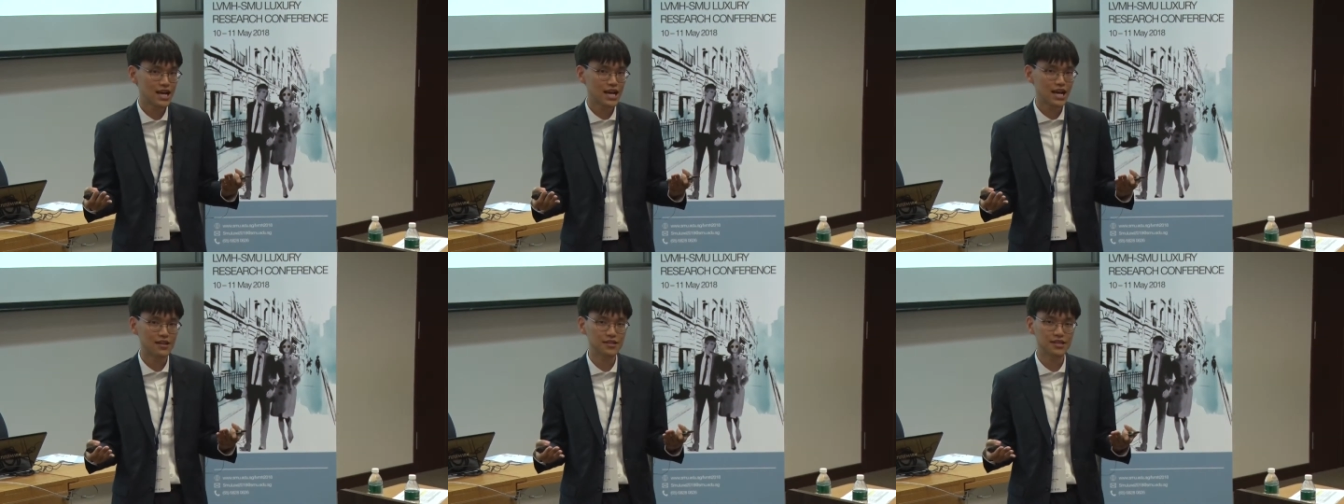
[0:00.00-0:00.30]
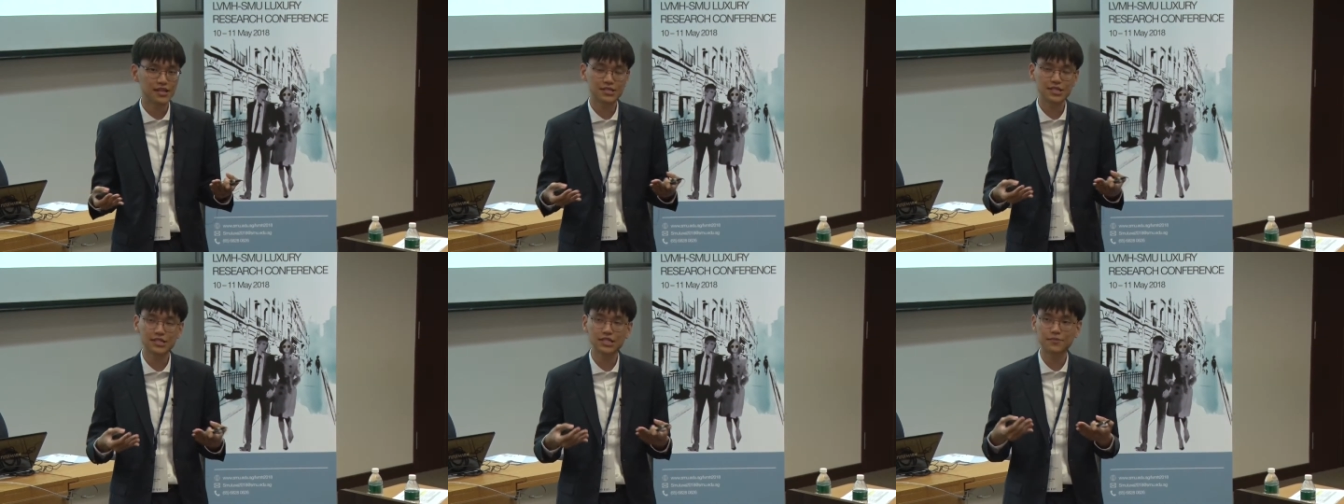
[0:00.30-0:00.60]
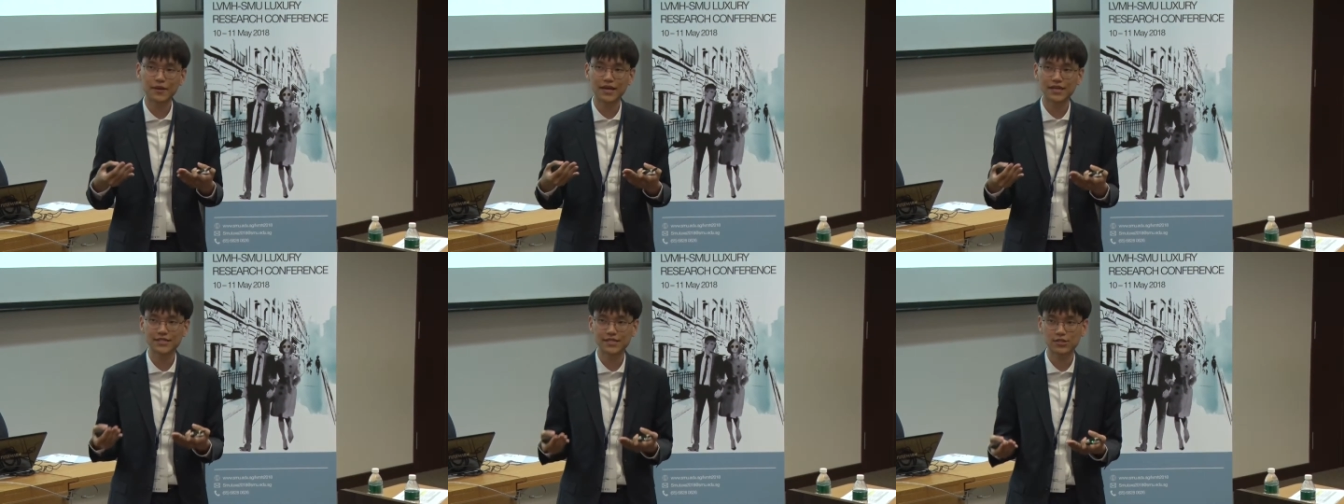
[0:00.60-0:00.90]
And this is
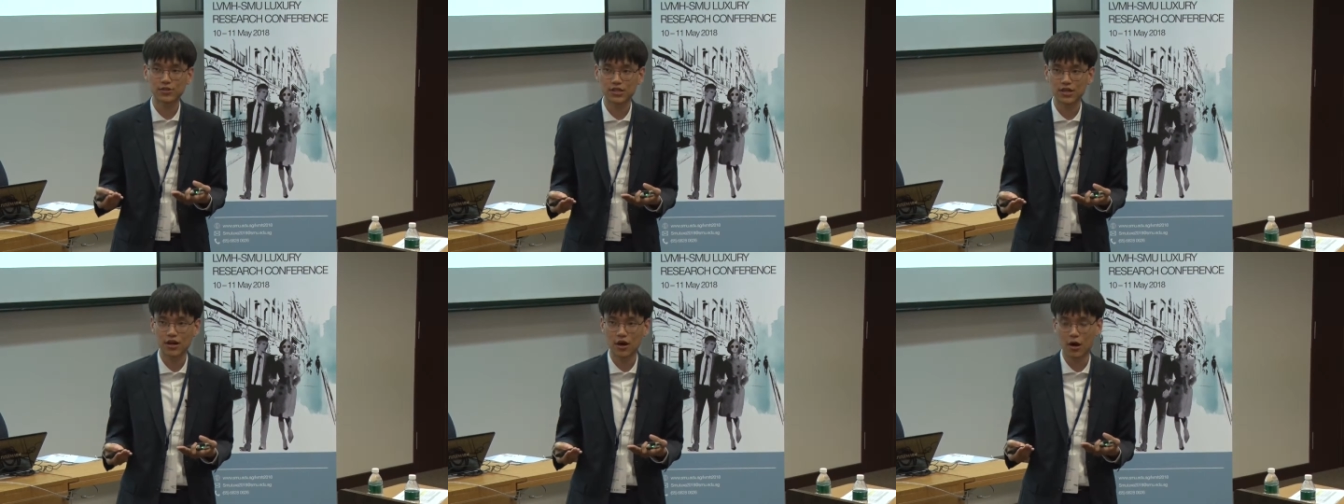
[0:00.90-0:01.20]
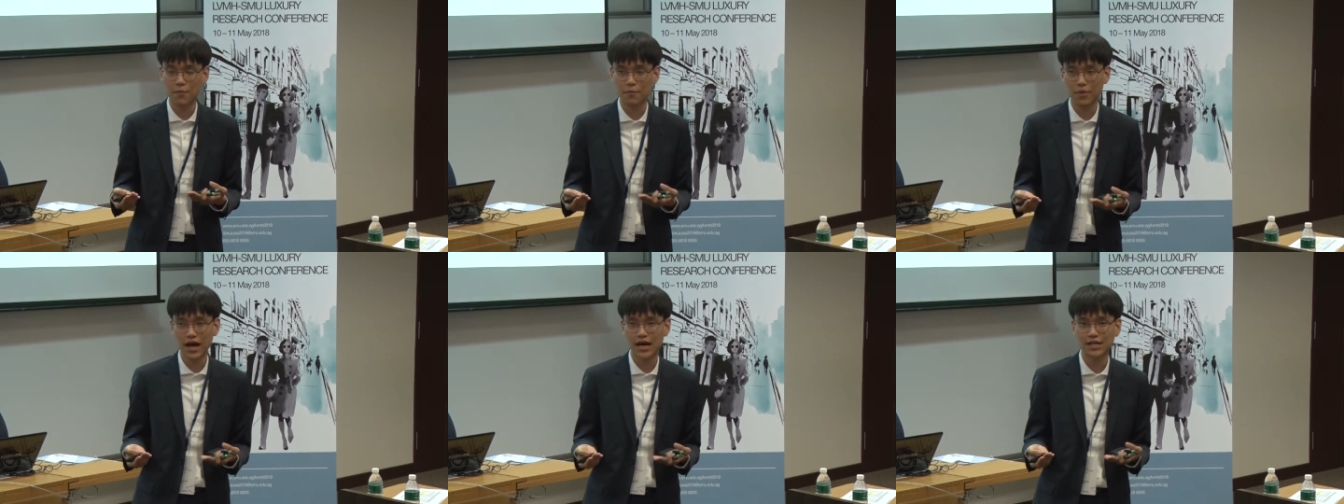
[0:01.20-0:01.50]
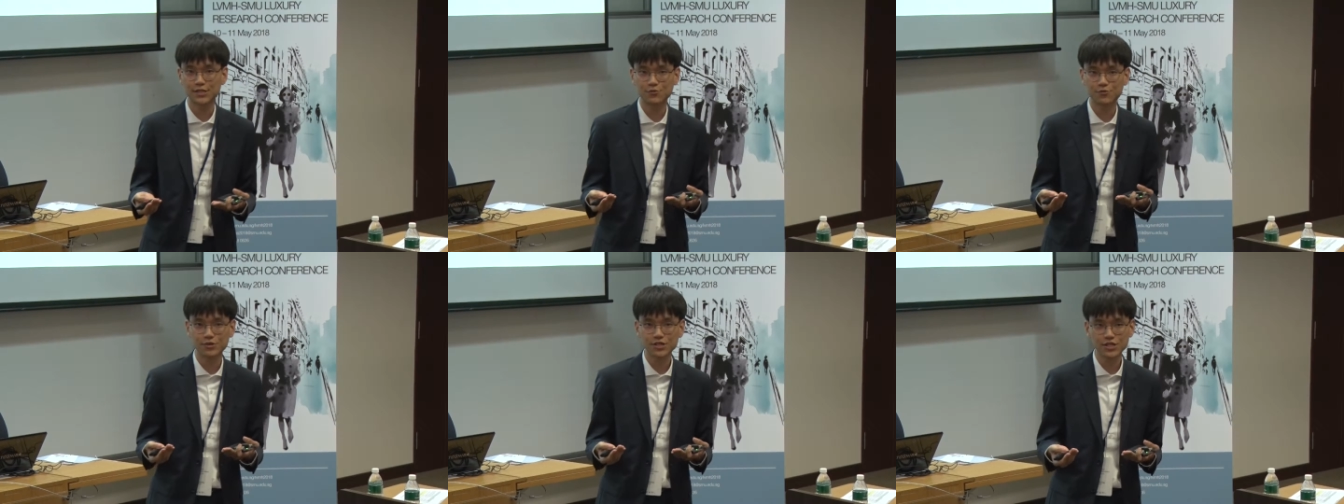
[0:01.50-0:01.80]
based on
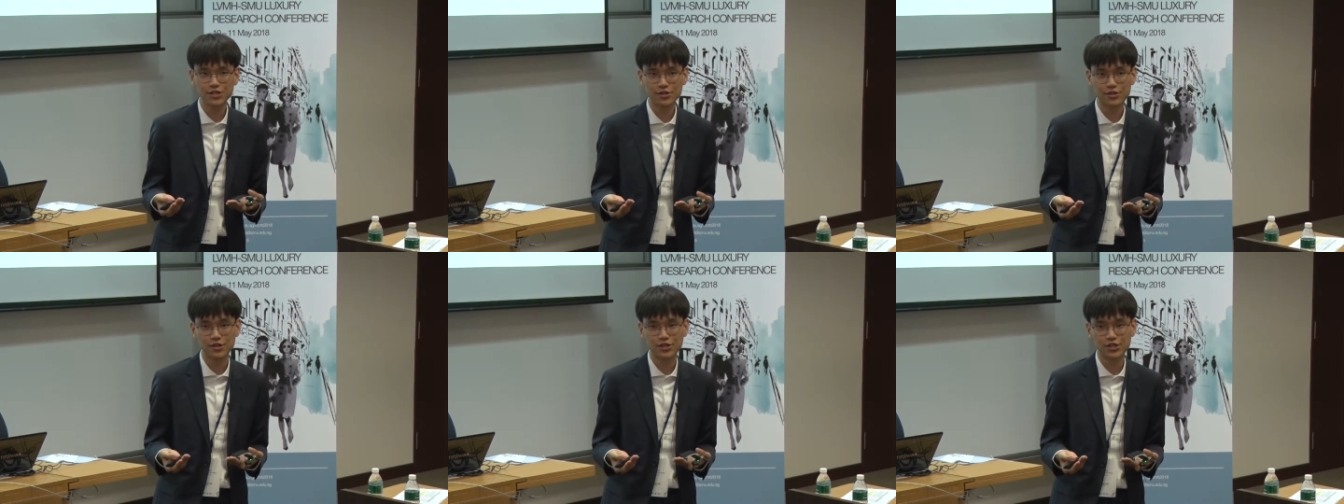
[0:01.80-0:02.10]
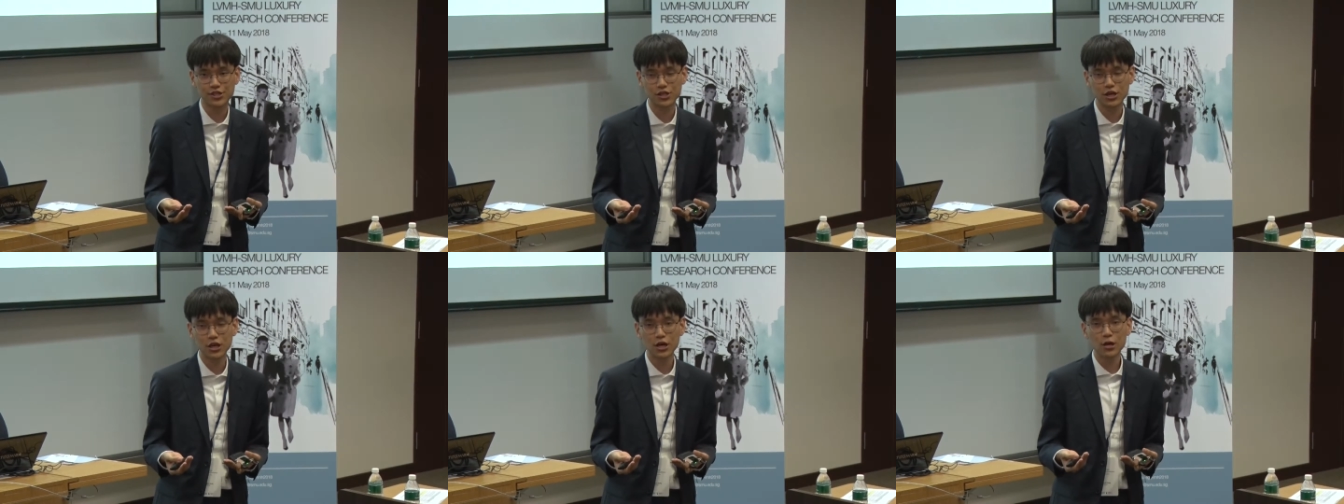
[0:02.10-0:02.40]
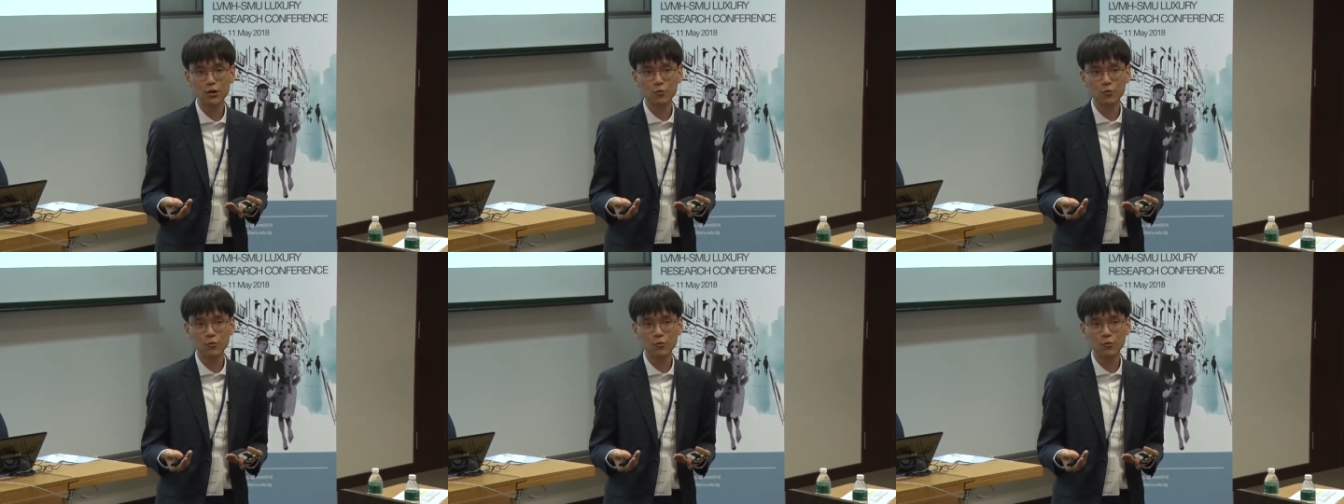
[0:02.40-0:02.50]
past research,